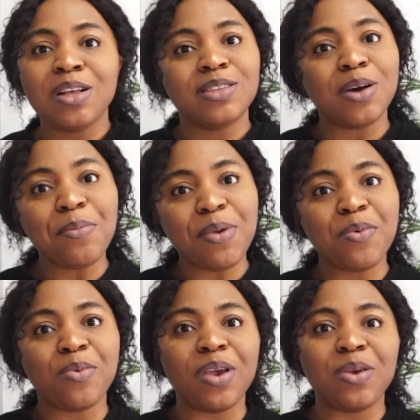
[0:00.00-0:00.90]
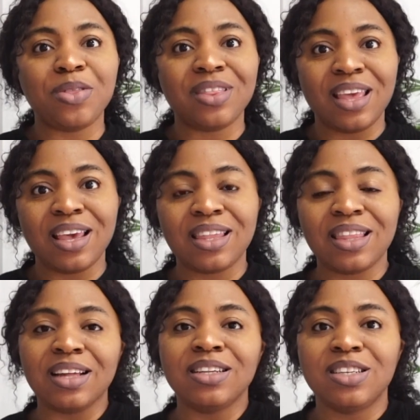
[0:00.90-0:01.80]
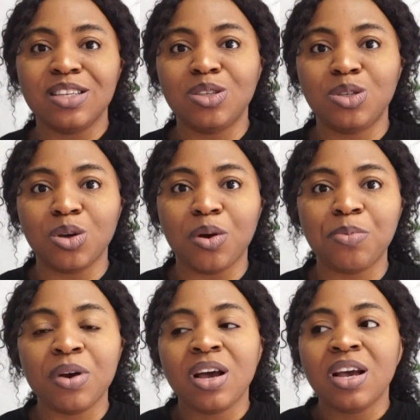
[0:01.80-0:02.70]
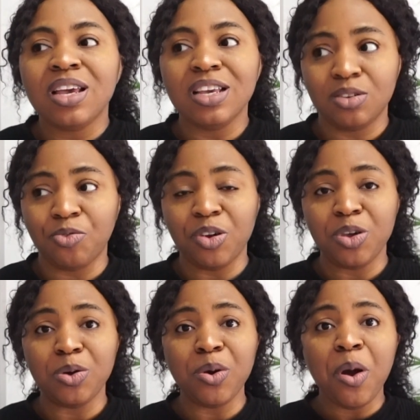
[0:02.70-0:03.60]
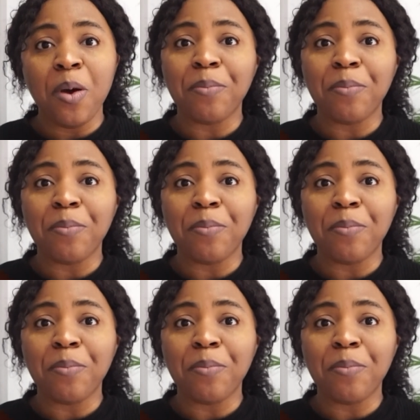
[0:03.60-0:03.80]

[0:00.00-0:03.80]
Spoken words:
tell me why you think that this job is for you.